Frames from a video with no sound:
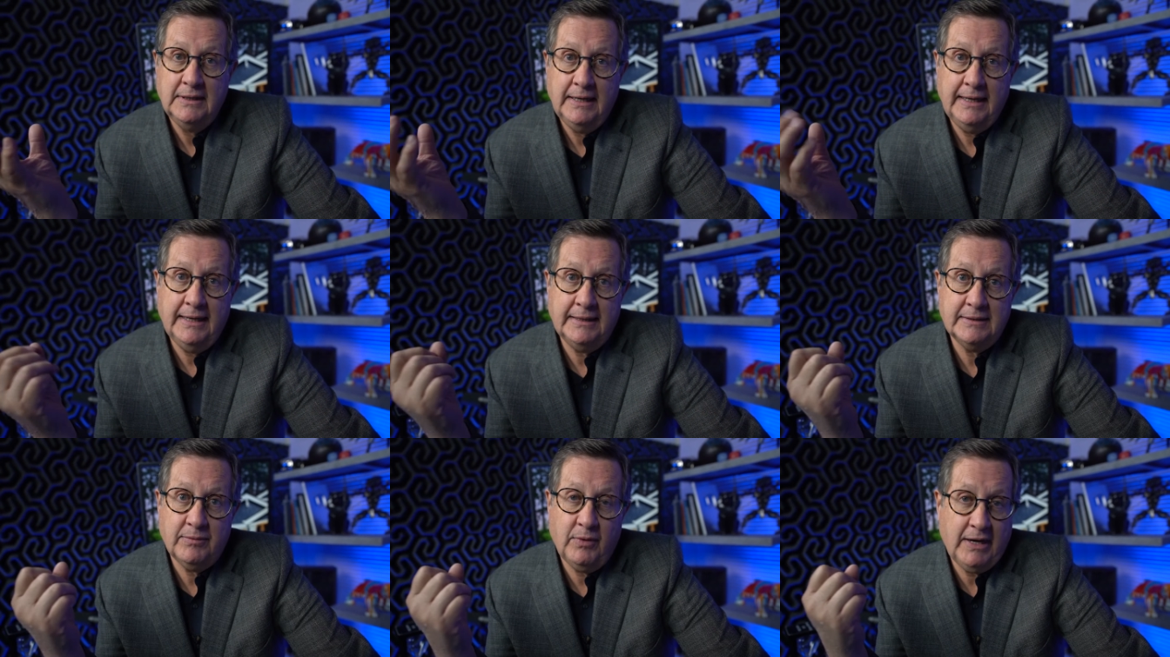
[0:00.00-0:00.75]

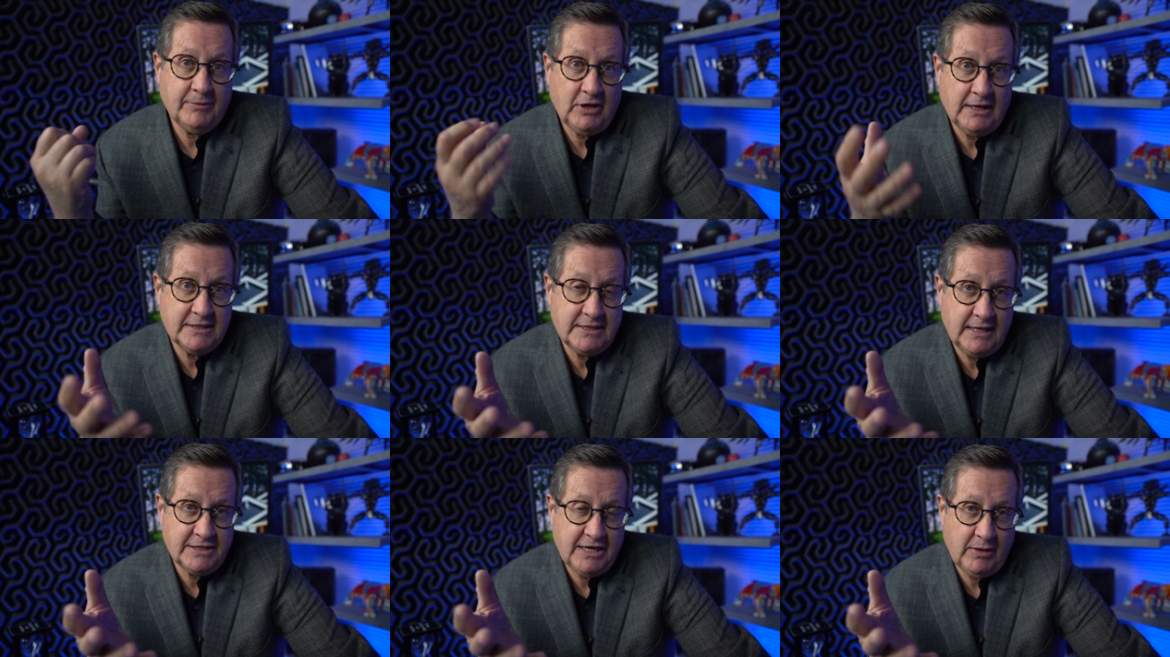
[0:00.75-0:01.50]
And what I'm trying
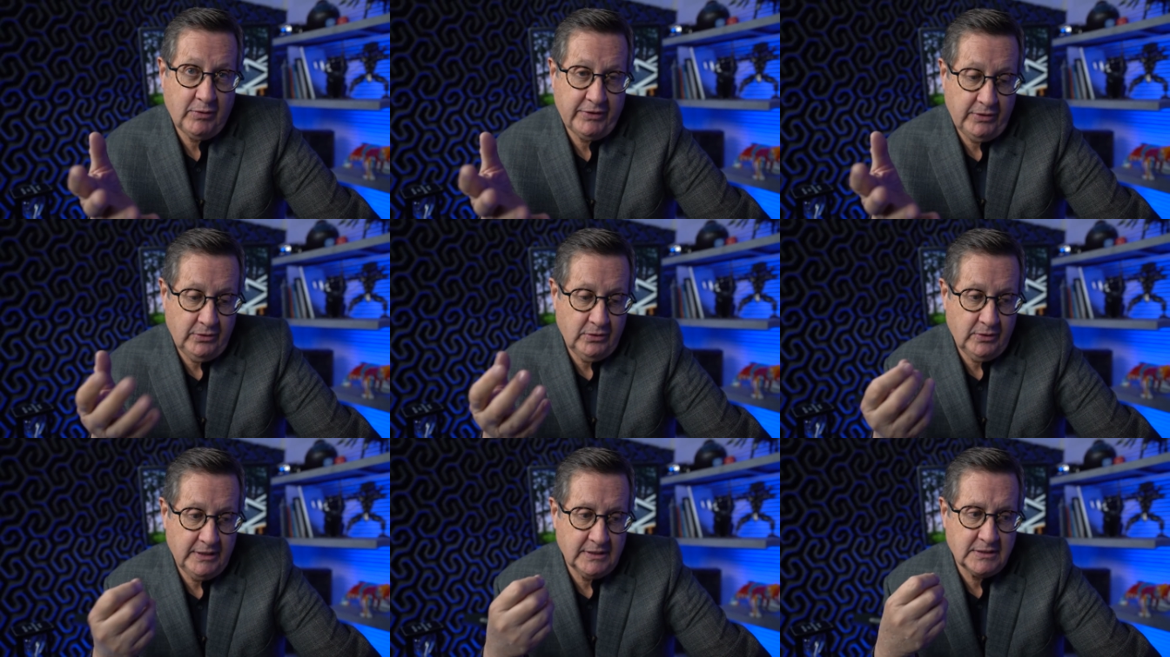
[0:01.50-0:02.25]
to share with
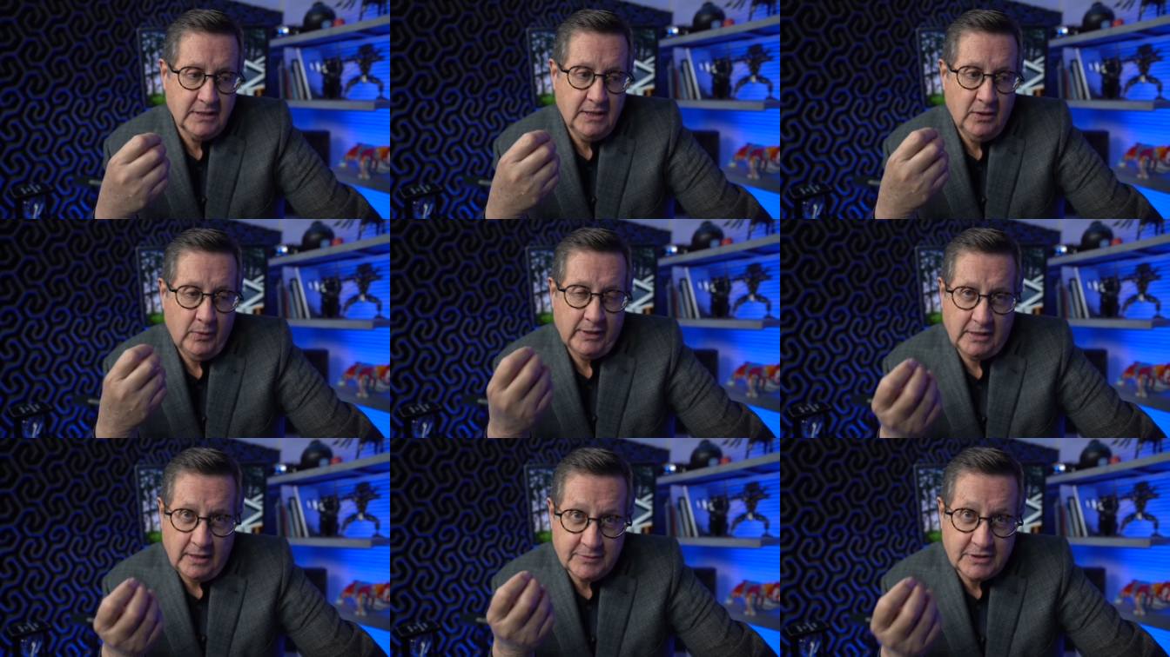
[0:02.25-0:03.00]
you is when it
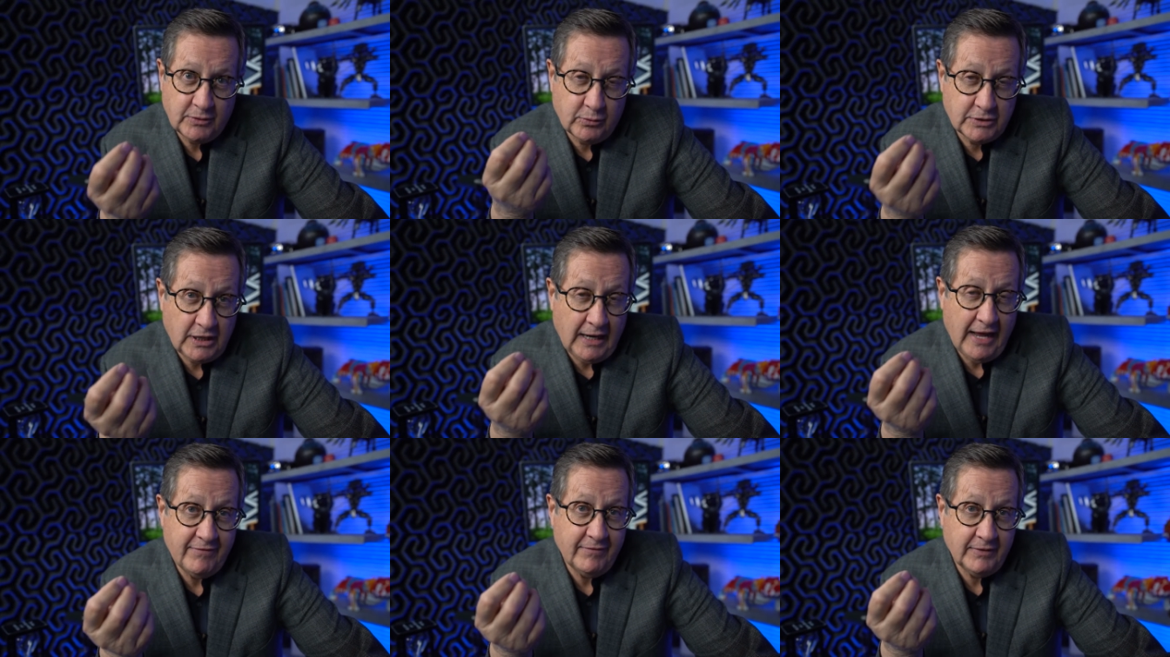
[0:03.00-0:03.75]
comes to, to
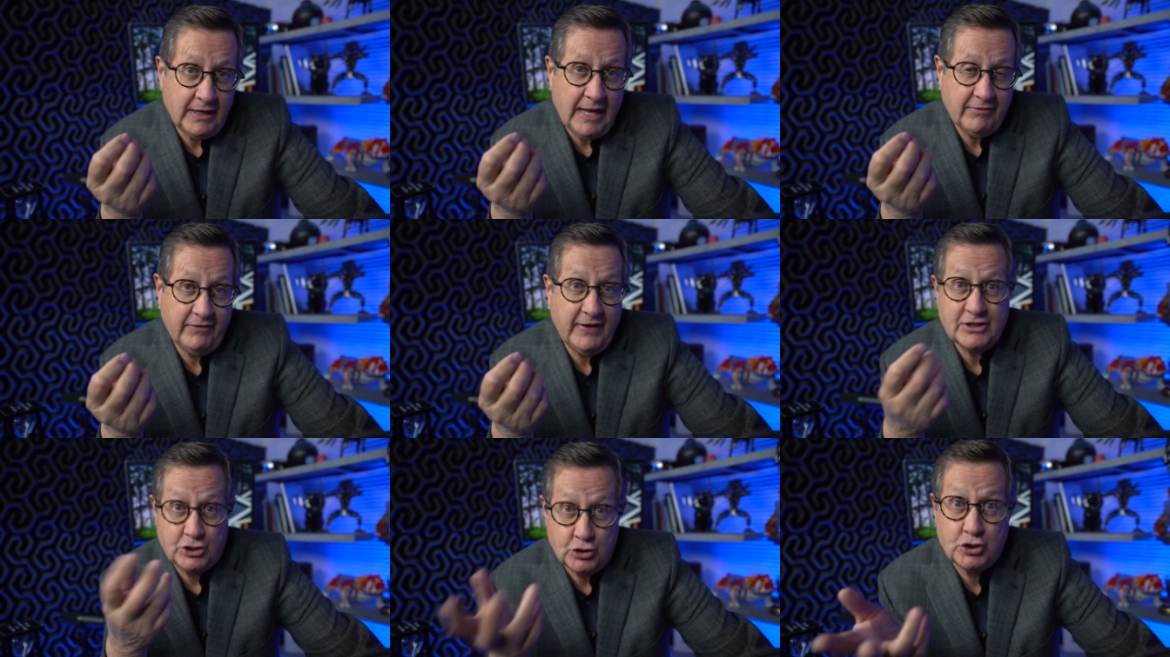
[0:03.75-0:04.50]
live, live
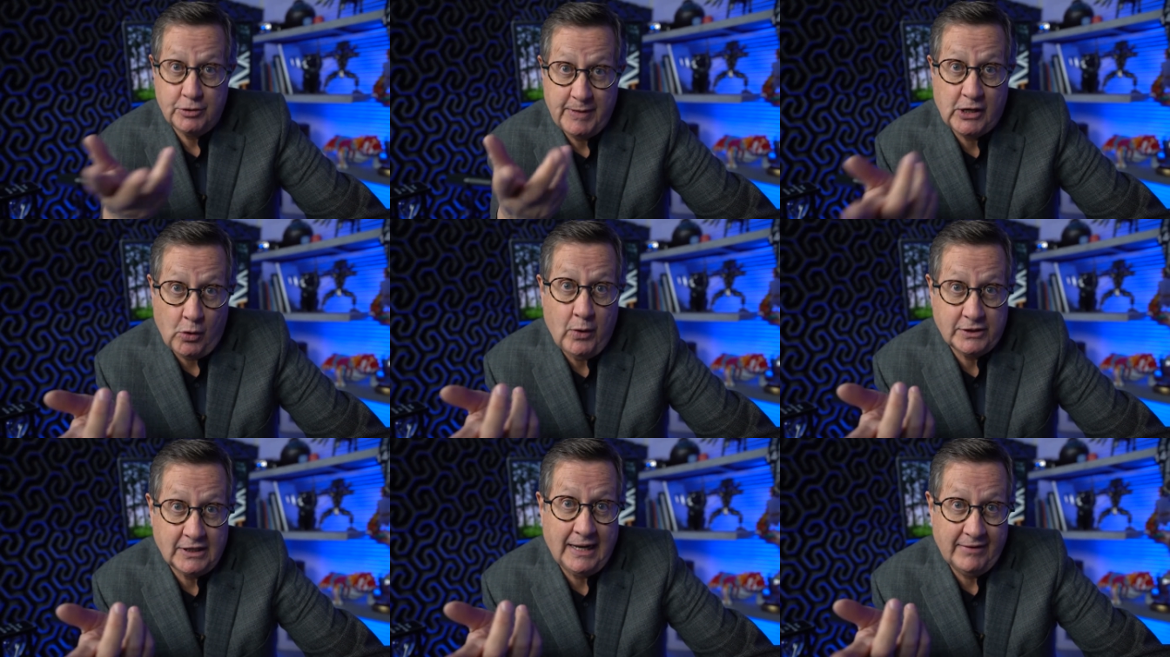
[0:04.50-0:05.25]
events, you should be going
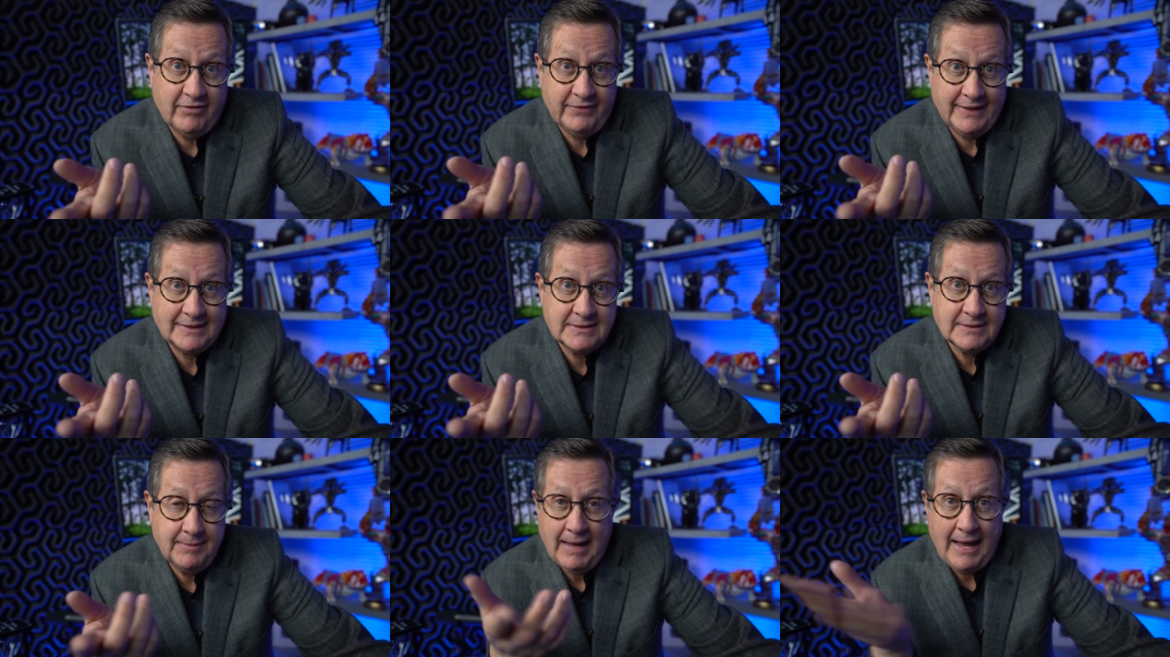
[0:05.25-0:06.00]
to live
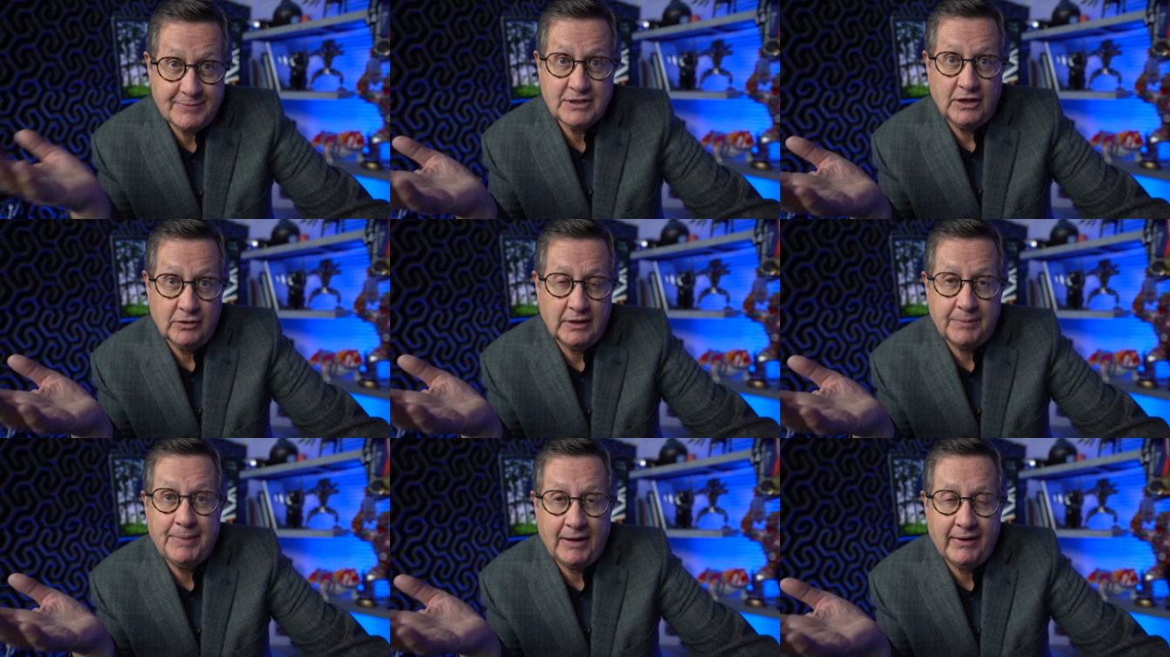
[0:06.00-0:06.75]
events.
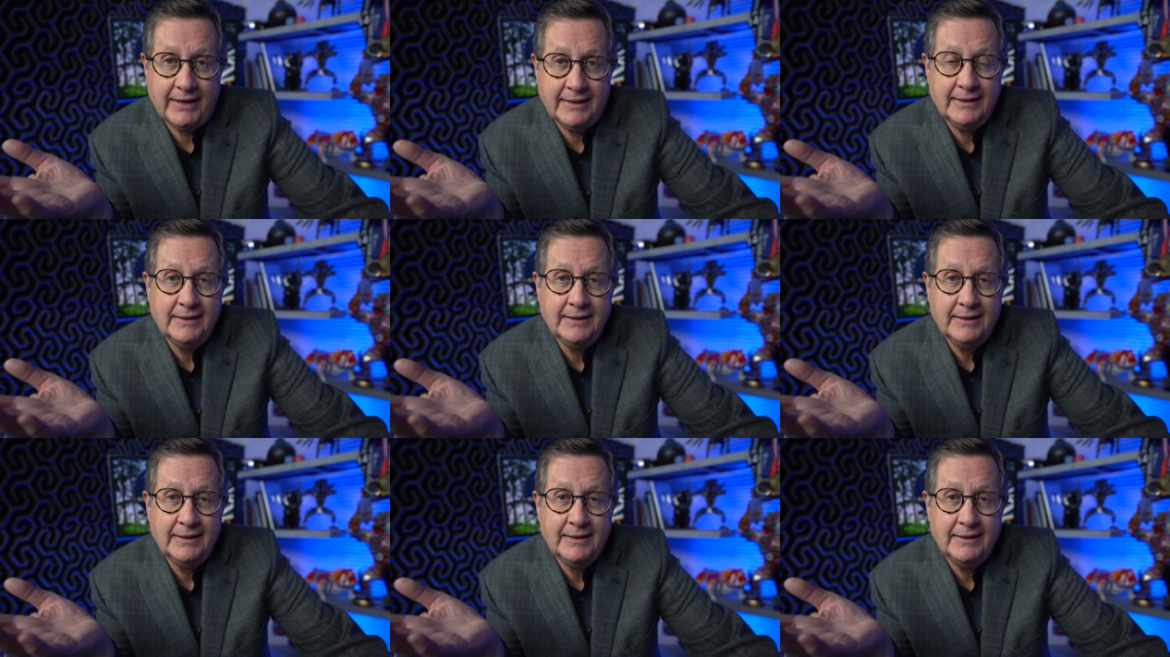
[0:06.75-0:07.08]
Absolutely, period.